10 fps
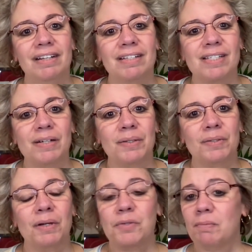
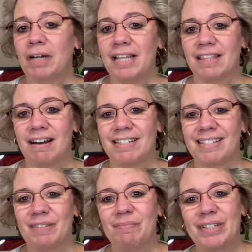So those are my
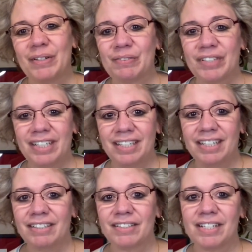thoughts. But over the
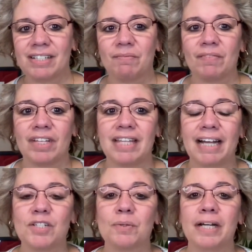years,
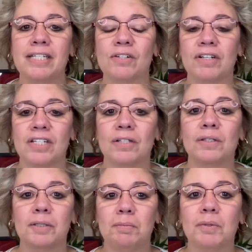that's where I started to
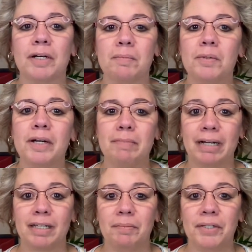learn more and more
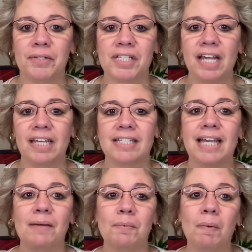about computer science
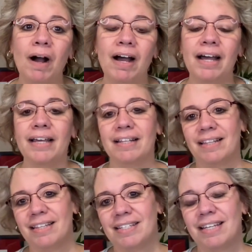and why
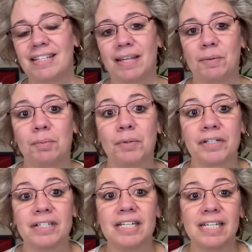this is an
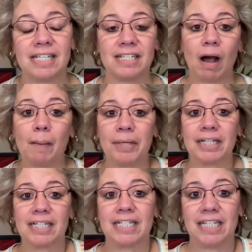important
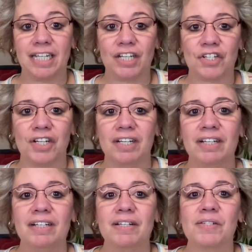topic to teach.
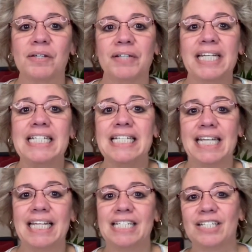So in
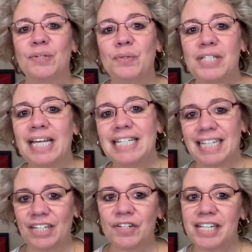today's Tuesday
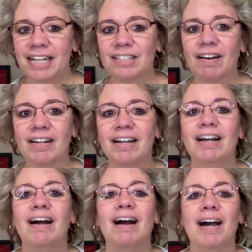Teacher Tech Talk,
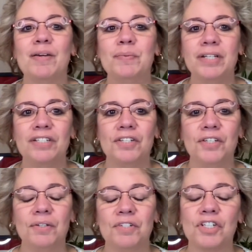I want
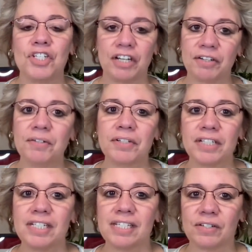you to share your
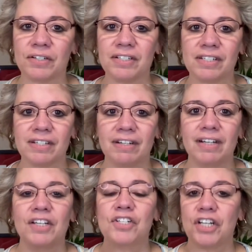concerns,
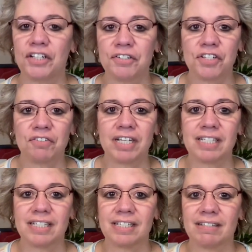share your
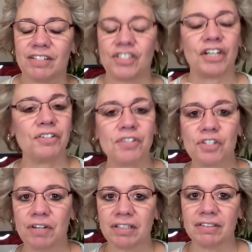stresses, share your
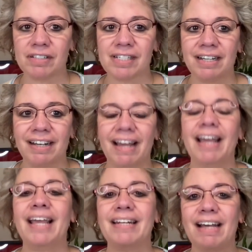struggles,
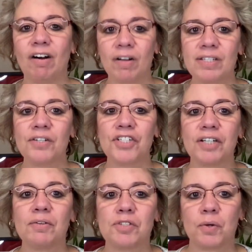and also
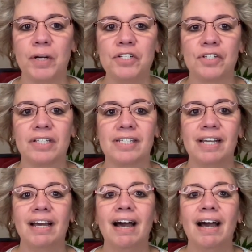share those questions.